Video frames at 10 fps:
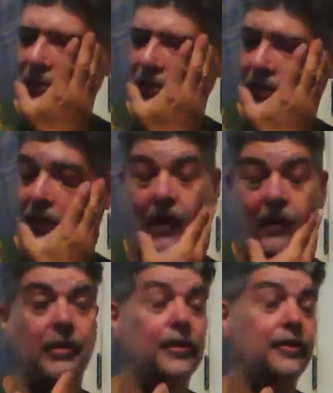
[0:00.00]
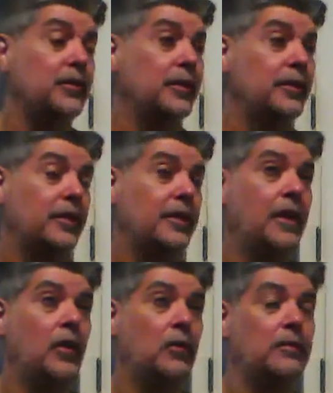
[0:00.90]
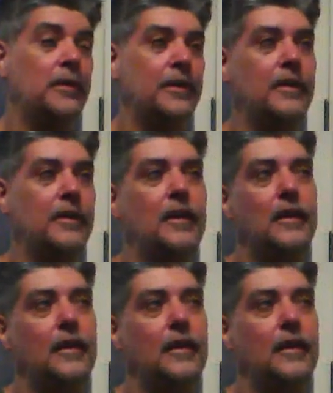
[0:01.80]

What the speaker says: what this guy's going to do. He's going to help me.